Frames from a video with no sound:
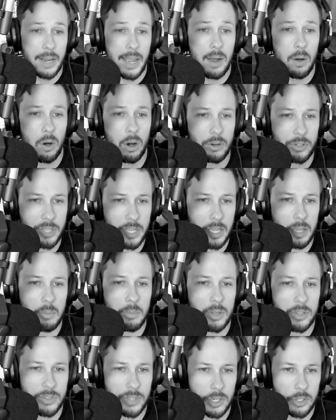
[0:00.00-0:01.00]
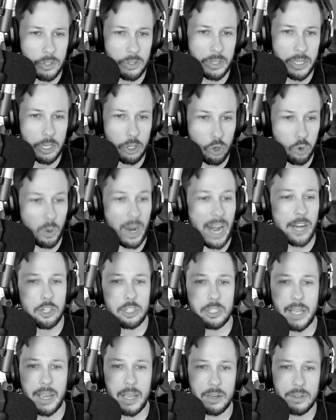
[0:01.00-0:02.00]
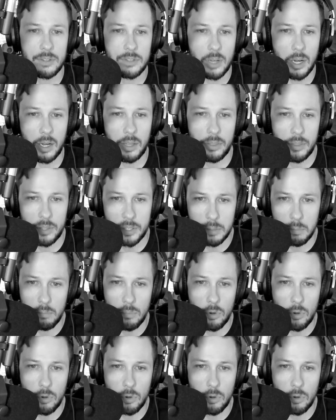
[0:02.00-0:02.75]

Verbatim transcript: Now, our team essentially crash lands on this